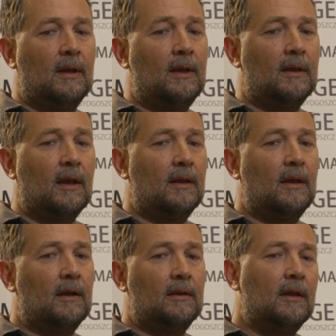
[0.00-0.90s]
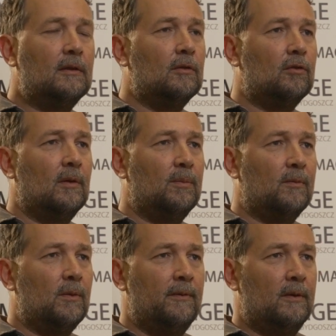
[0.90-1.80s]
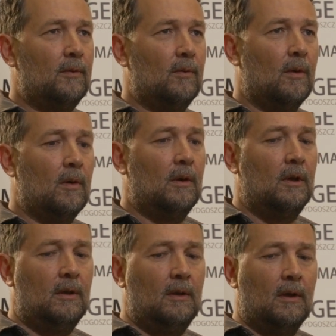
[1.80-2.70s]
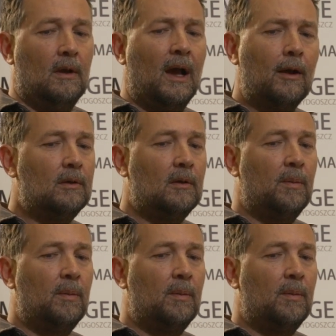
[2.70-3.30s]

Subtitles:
can I get an internship with you, or how do you